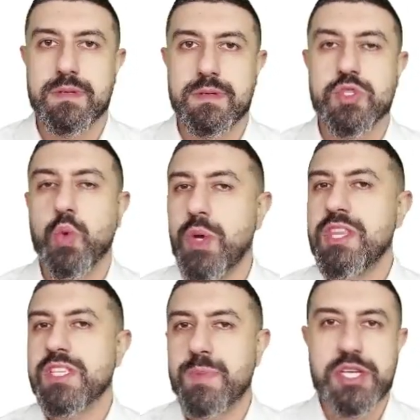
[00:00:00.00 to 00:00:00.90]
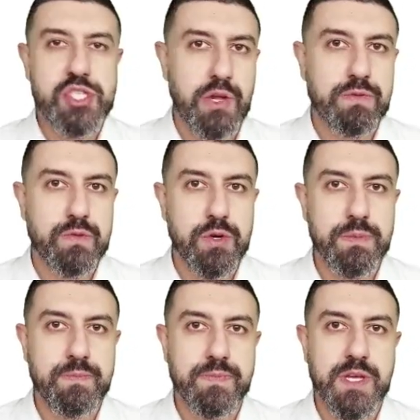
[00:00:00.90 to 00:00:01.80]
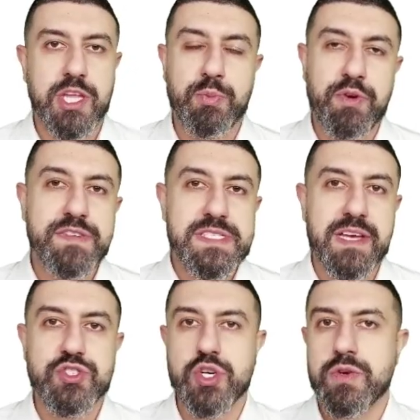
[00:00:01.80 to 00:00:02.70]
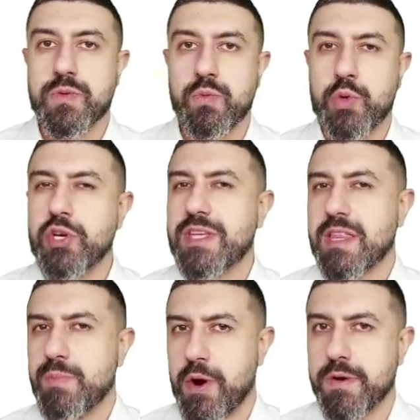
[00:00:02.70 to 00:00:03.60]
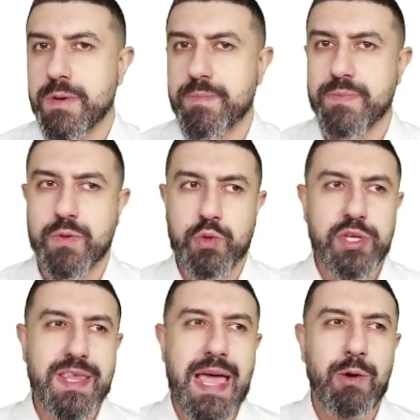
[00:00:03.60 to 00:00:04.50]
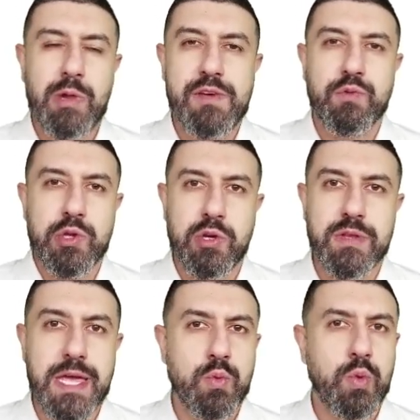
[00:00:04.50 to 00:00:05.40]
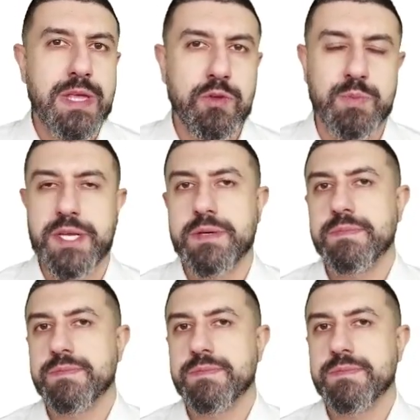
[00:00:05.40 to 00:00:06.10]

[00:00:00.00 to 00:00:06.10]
So what does money solve for? In the previous lecture, we looked at barter. We looked at how life would look like without money.